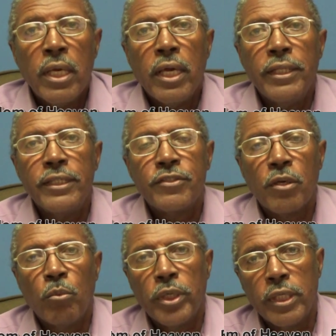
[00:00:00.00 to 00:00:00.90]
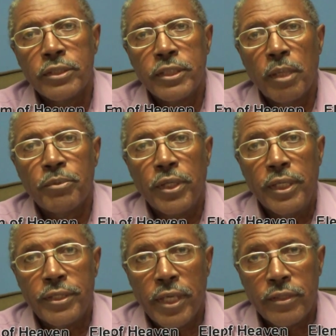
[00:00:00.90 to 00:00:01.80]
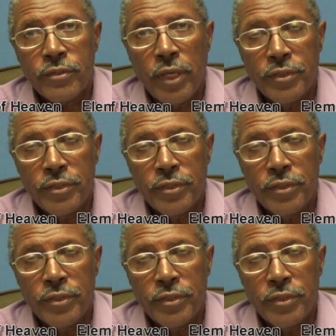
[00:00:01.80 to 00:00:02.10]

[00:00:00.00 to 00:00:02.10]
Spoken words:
and then someone else steps in and take